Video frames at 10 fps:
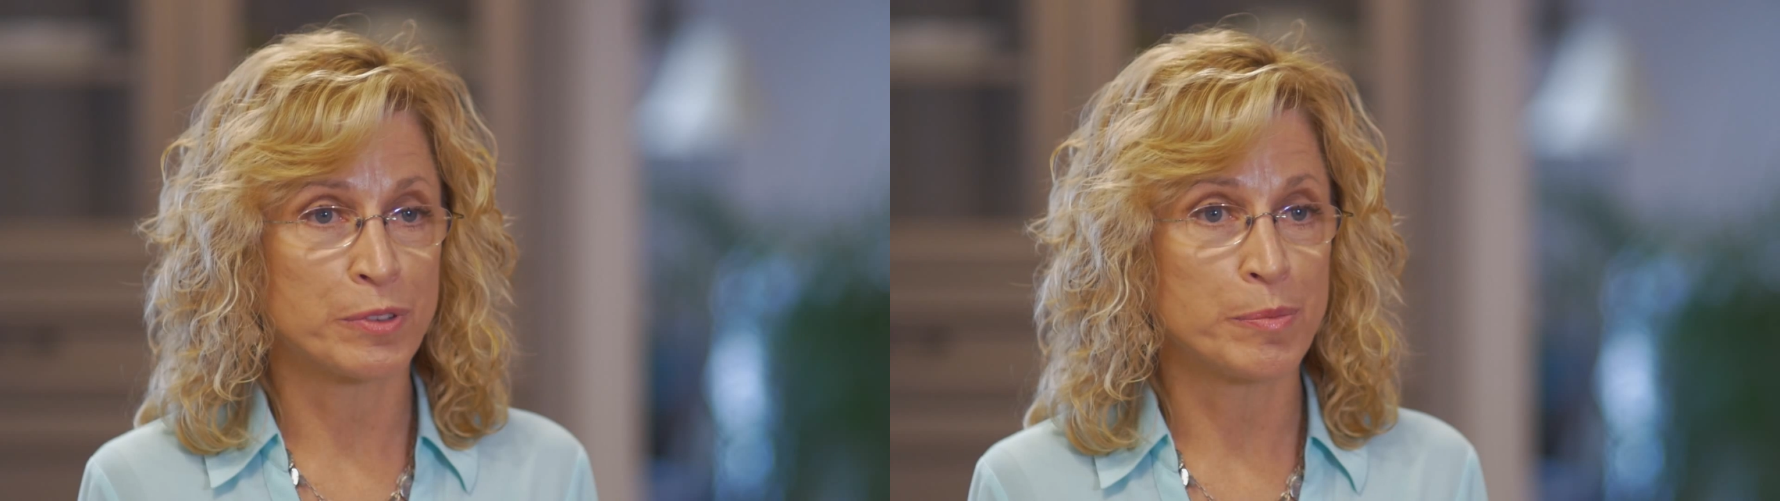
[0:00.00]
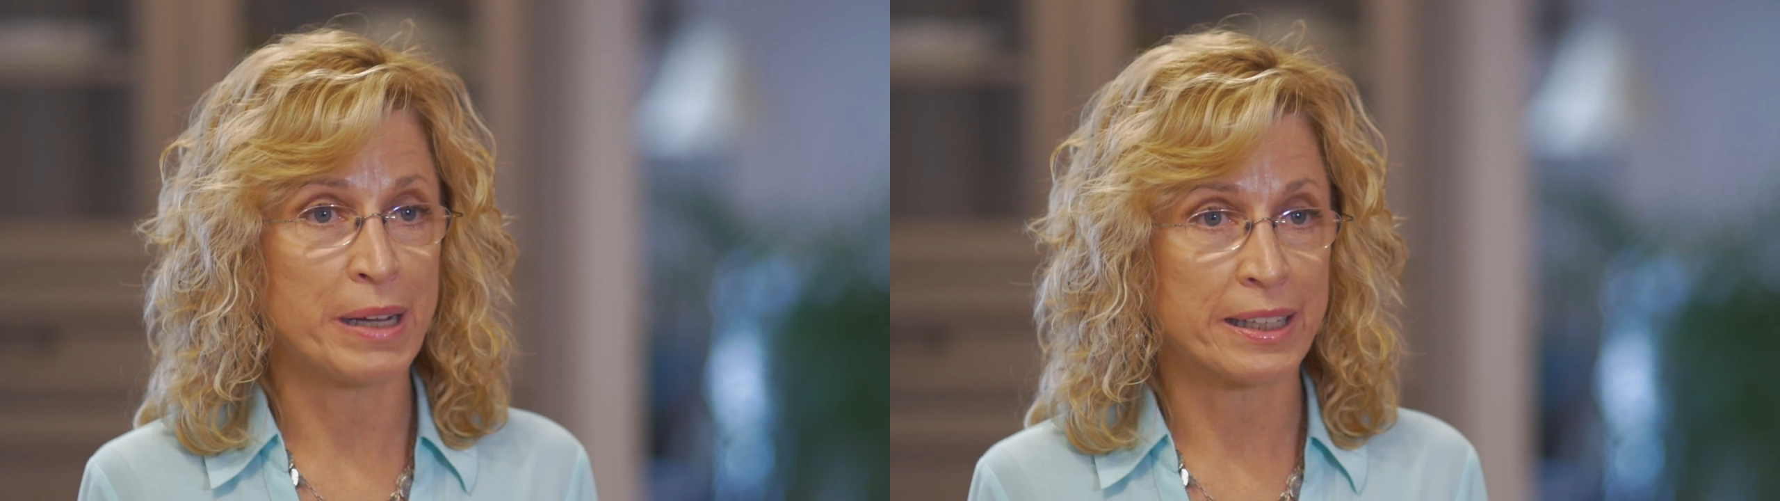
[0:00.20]

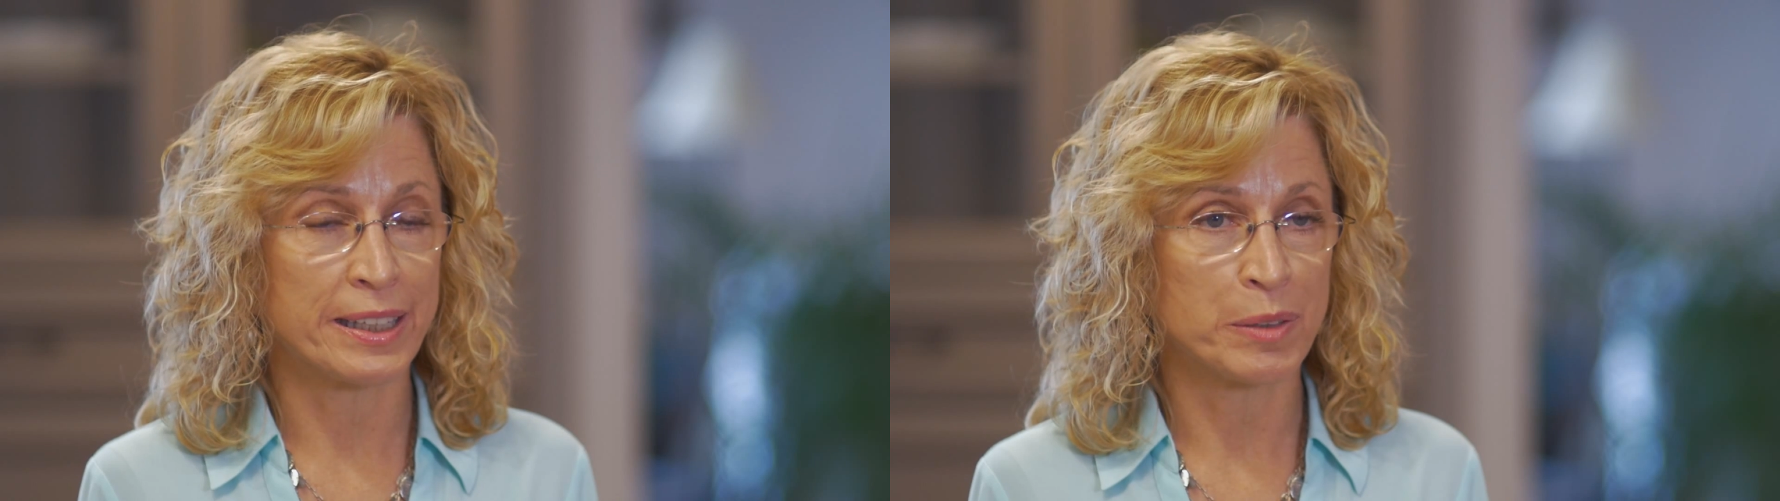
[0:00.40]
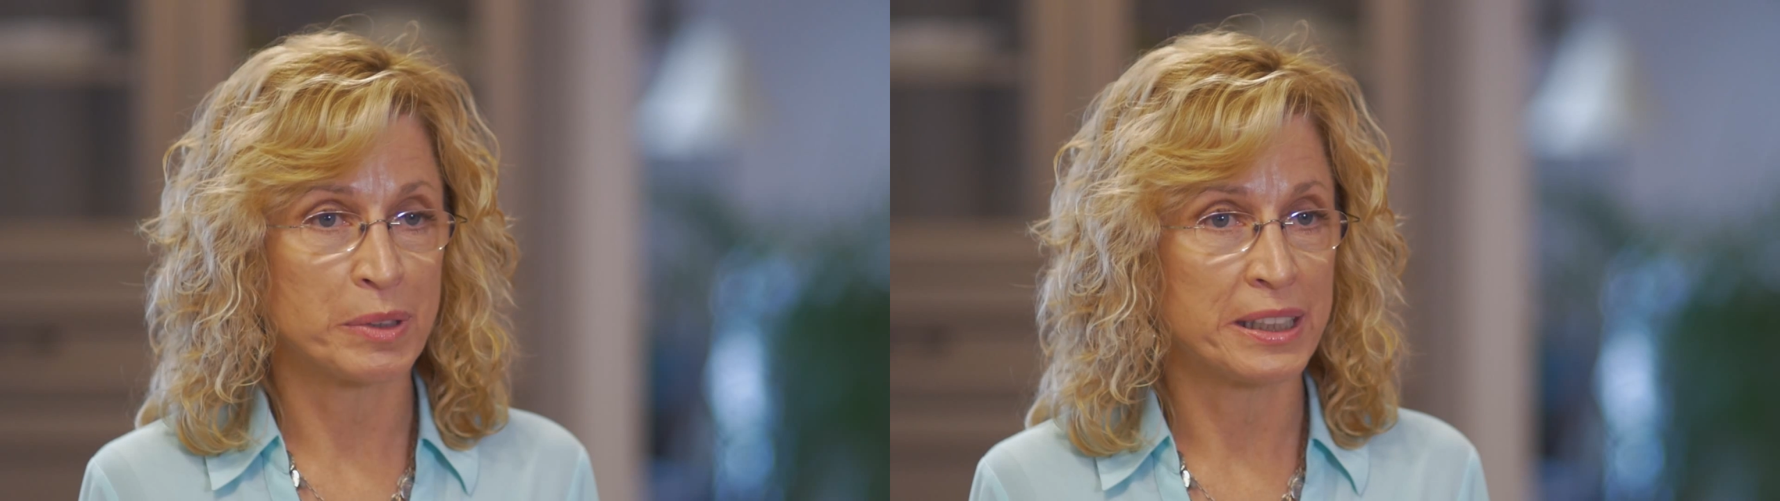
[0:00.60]
for back
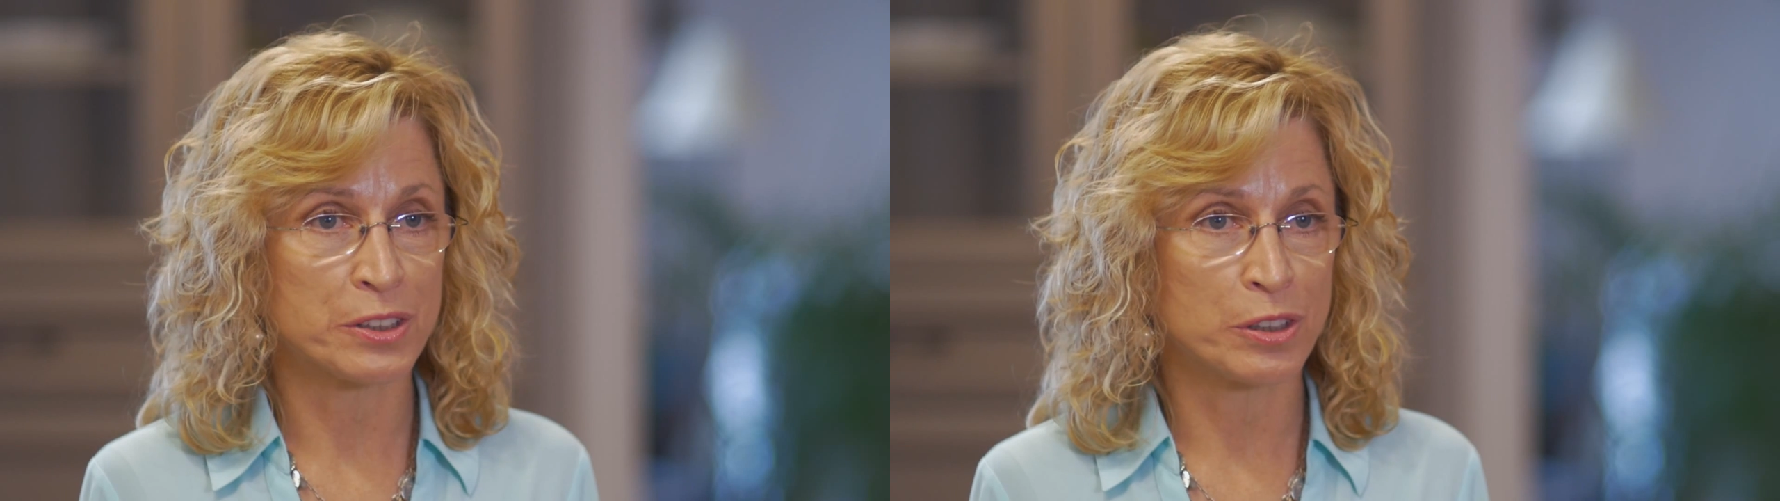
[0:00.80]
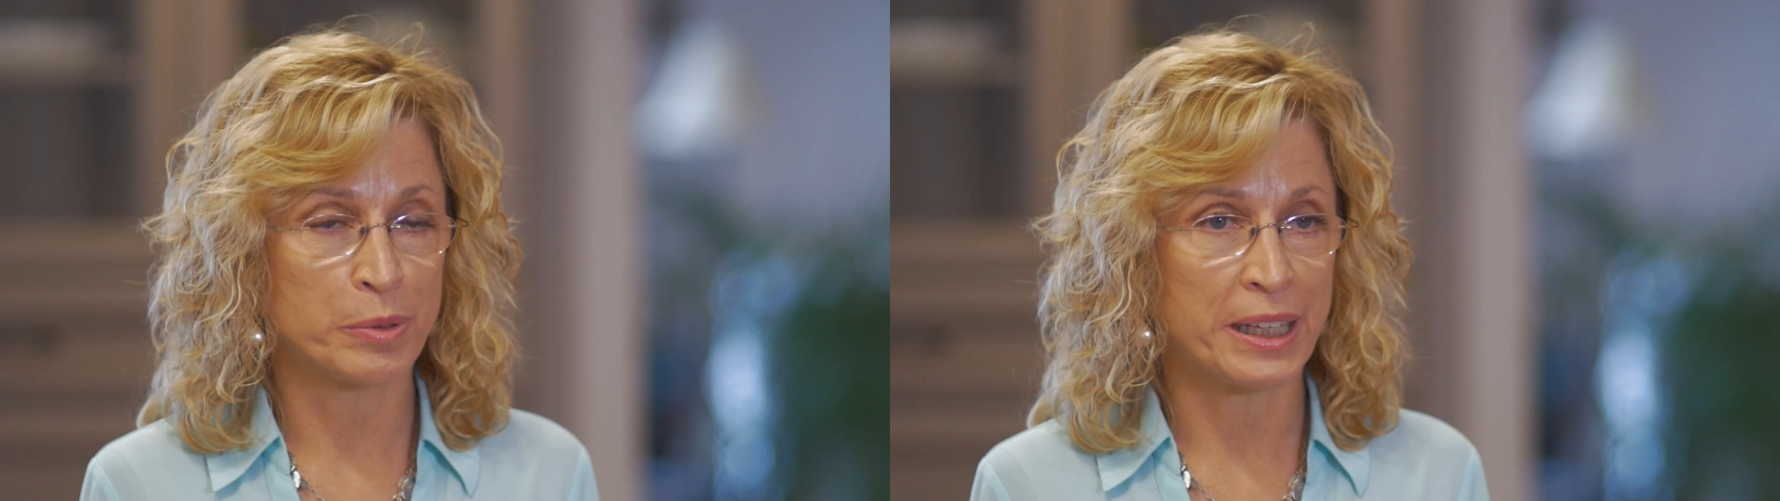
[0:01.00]
then when
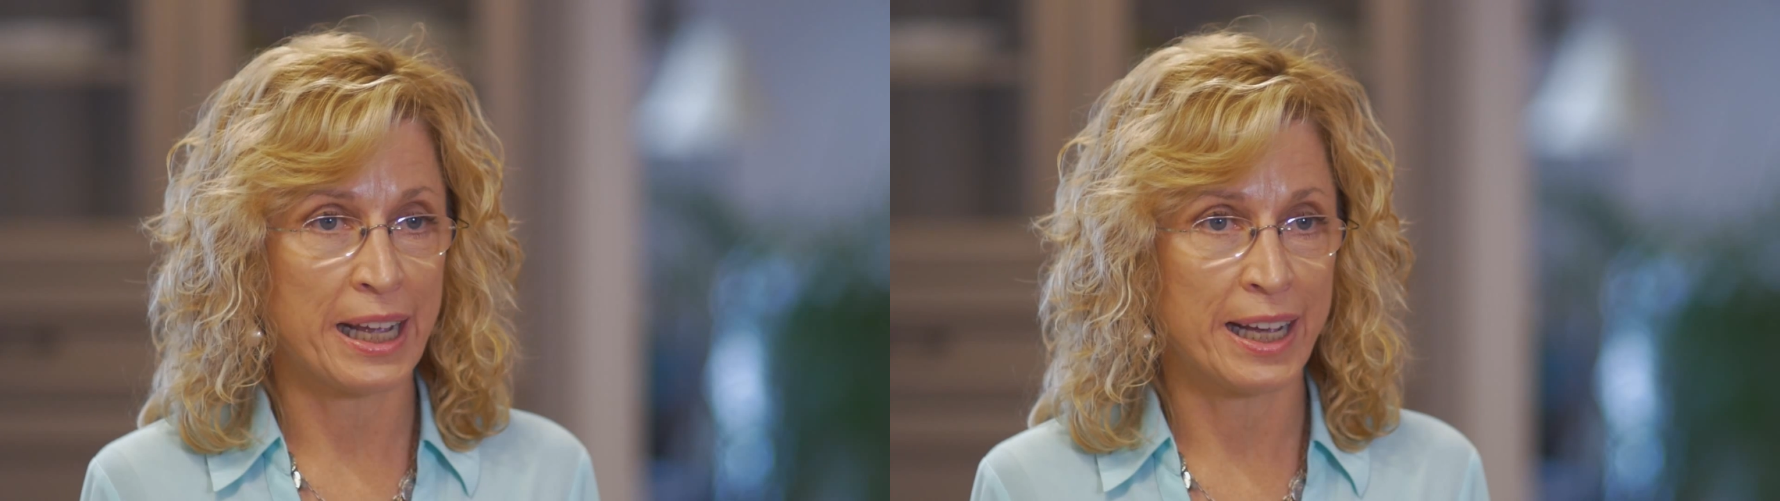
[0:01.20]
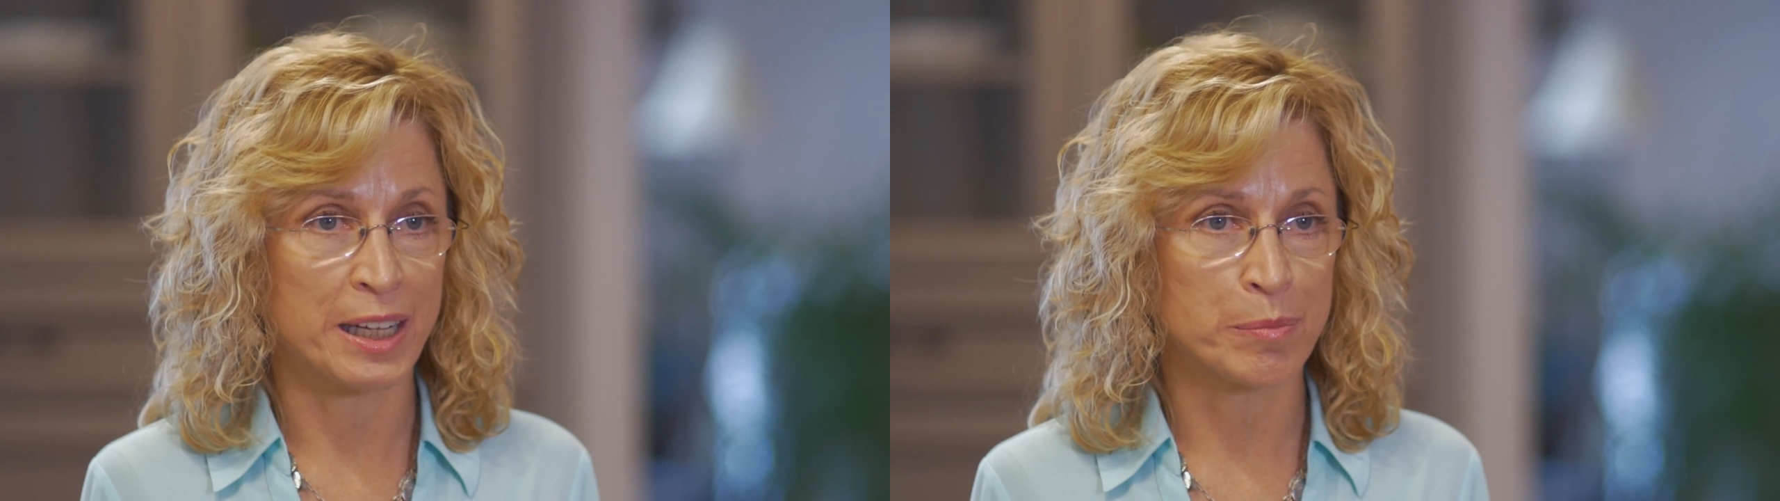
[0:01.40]
that's all we
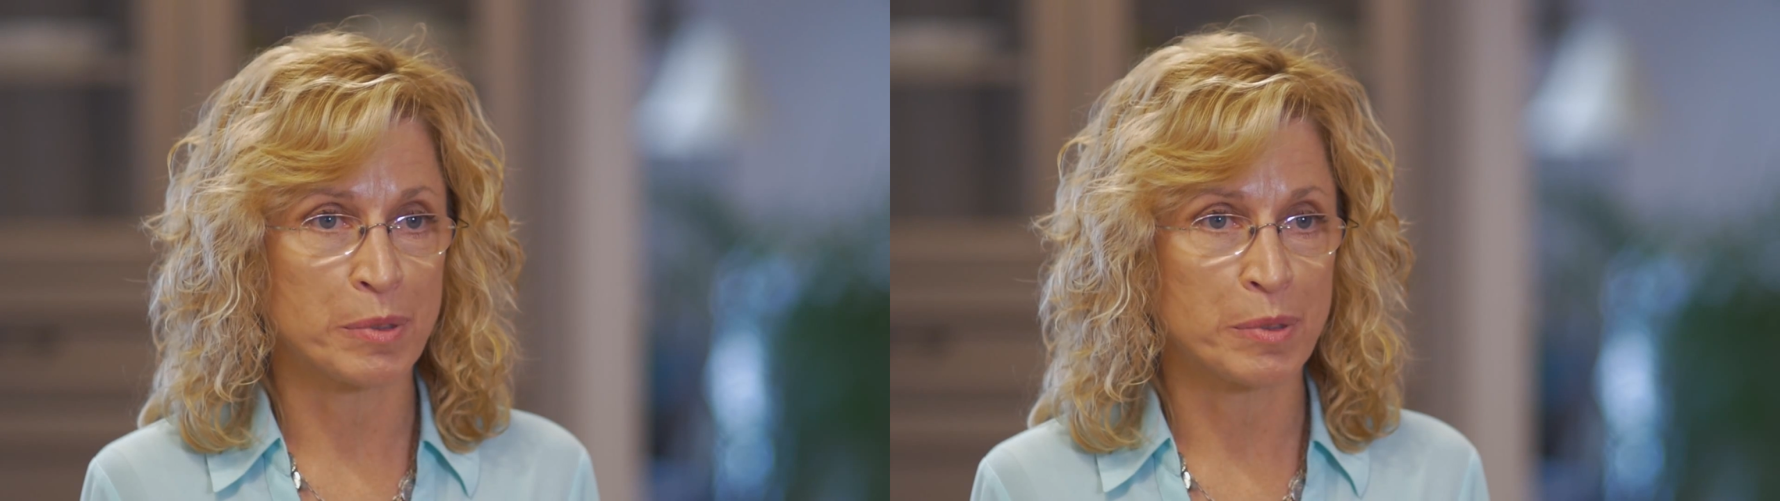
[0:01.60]
had.